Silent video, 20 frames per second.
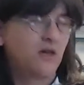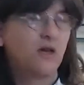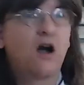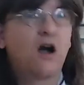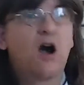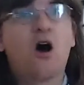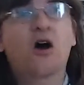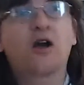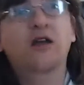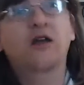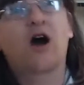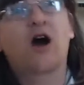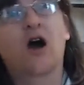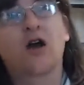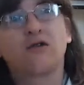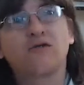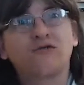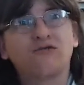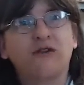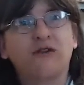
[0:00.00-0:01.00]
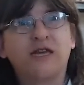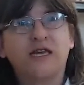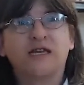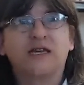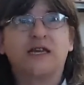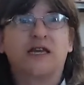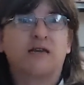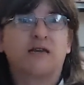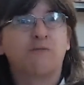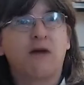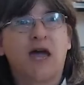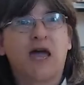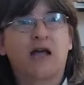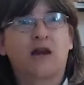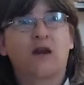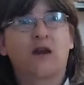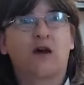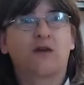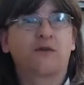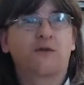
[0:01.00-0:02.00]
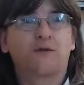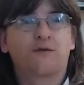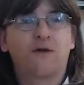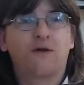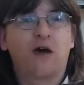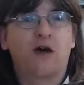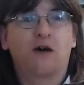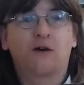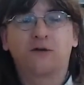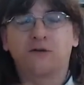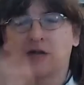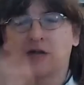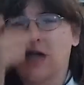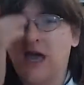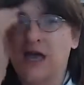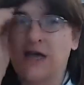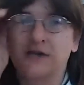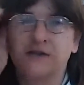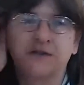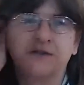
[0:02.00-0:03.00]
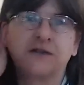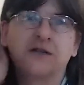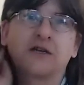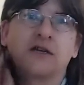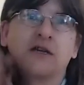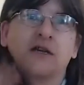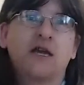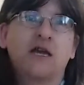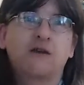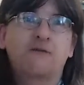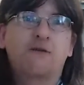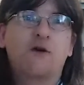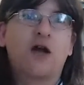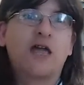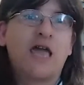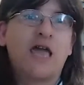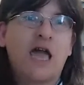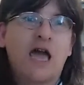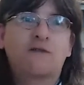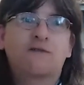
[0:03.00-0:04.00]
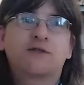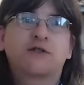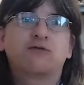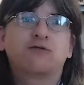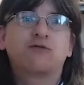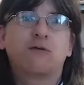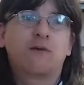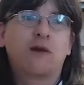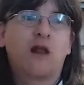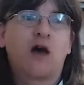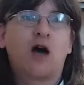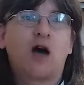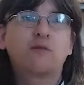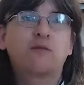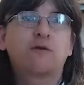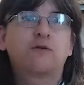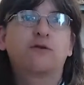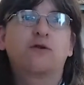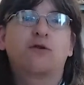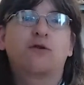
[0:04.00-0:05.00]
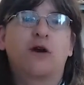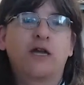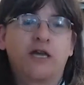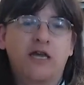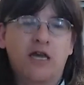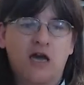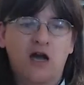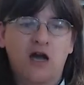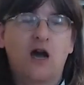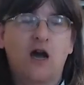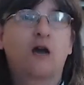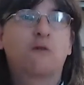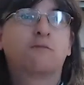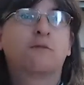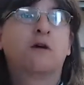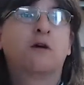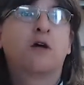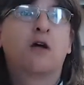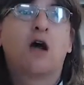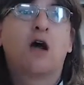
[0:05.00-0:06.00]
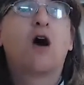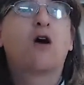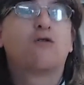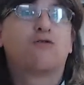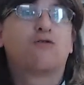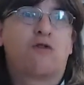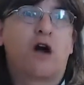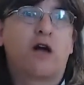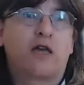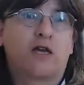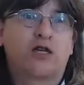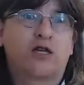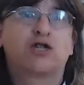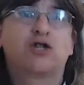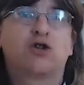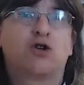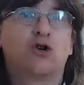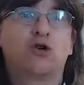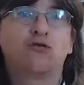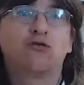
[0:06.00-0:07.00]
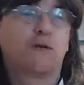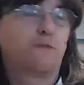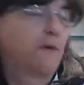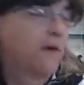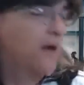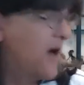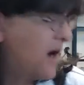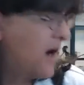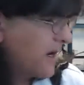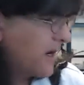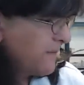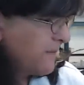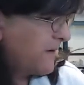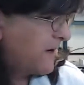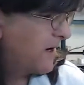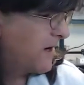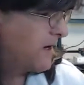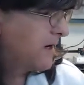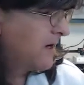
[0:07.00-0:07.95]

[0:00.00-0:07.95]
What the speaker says: I read email on the phone, and if I have to reply before I get home, I'll write a short reply. But